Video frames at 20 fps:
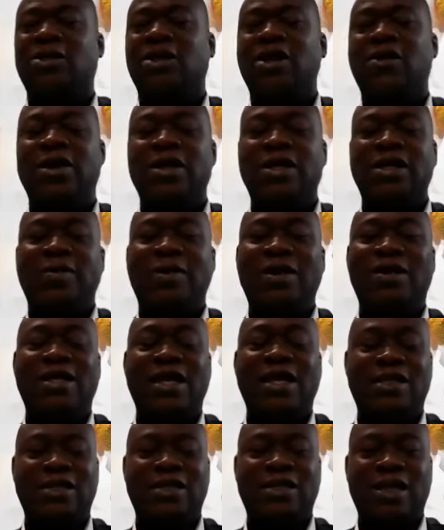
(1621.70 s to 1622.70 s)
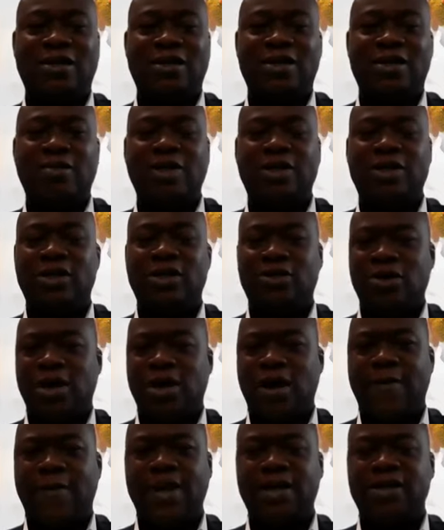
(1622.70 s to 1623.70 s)
The other one is about 30,000 metric ton
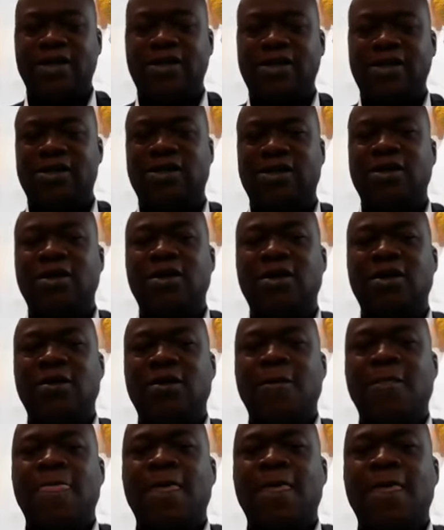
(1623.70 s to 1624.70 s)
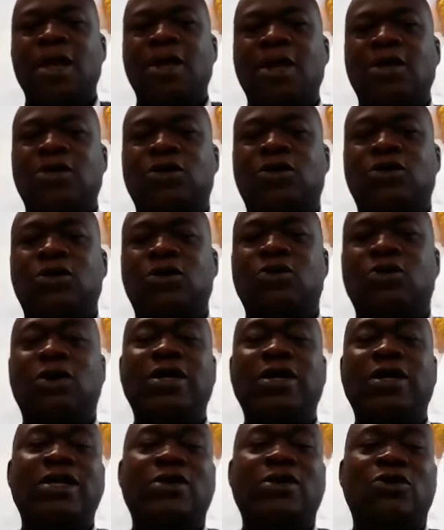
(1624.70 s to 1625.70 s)
capacity. So
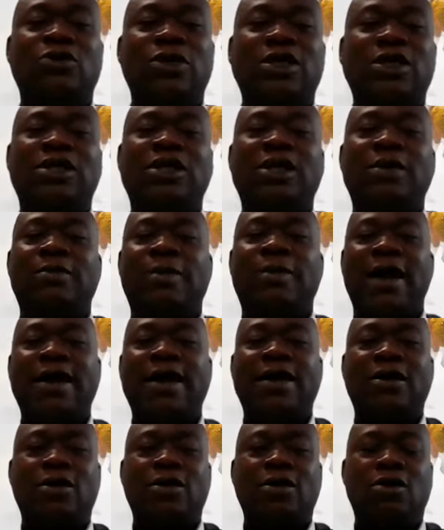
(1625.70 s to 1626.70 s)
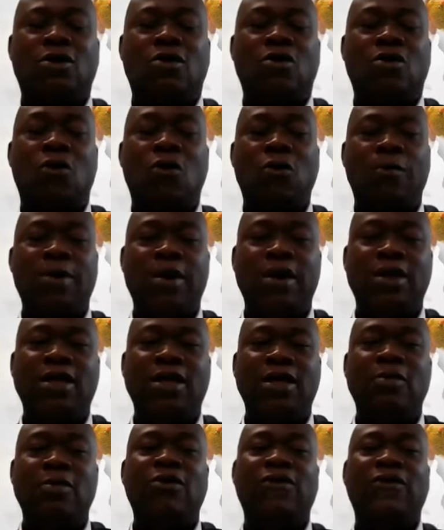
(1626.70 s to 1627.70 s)
what they do is they buy cocoa
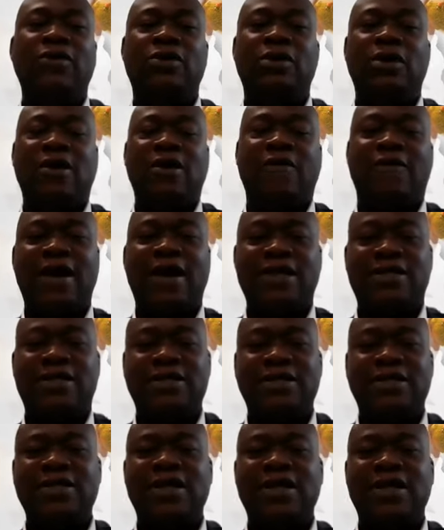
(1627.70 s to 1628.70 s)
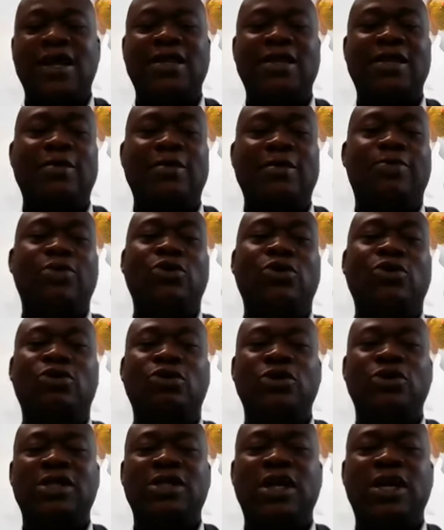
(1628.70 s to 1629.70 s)
bean, they move it to their factory, they
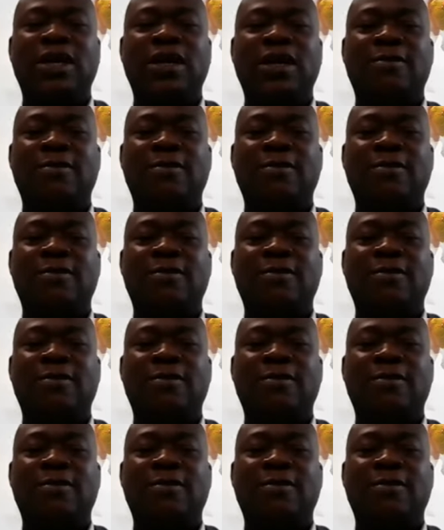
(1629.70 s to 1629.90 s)
produce